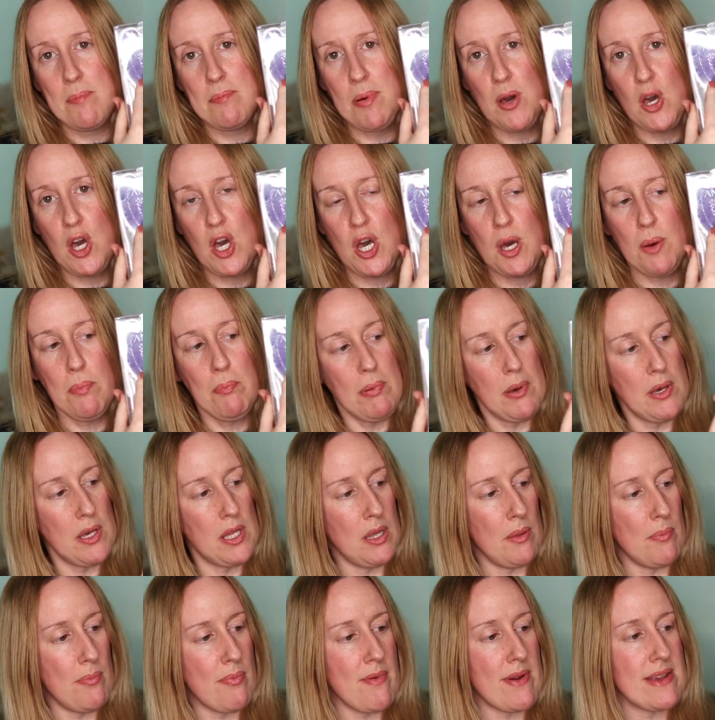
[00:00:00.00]

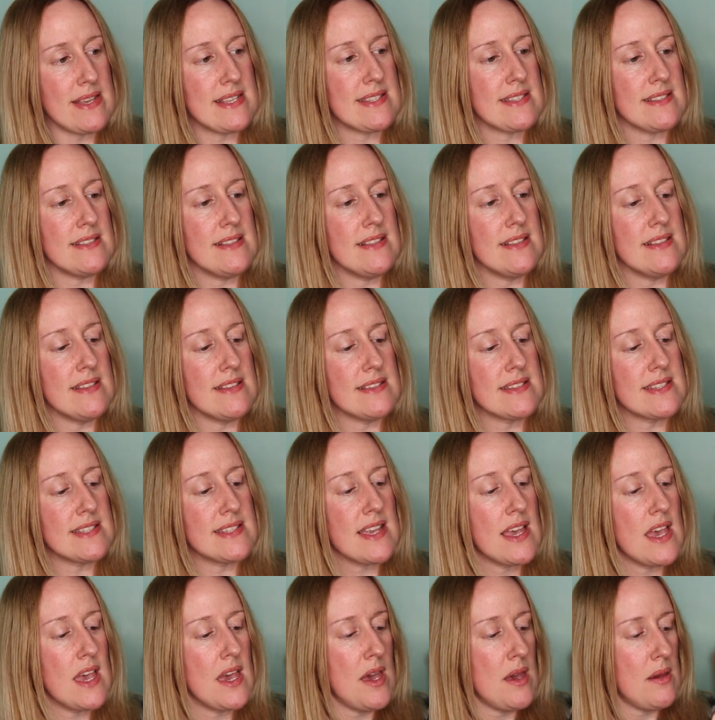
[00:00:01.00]
purple
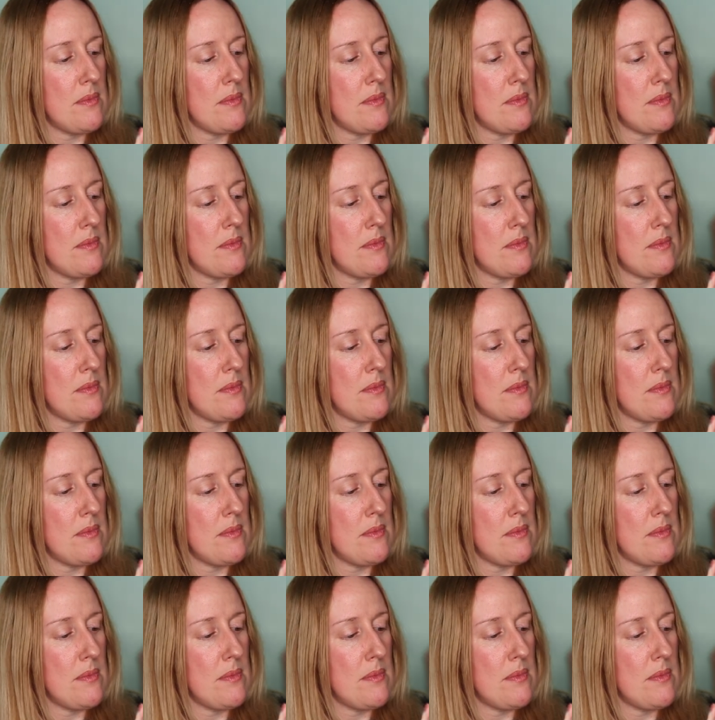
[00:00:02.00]
bristles.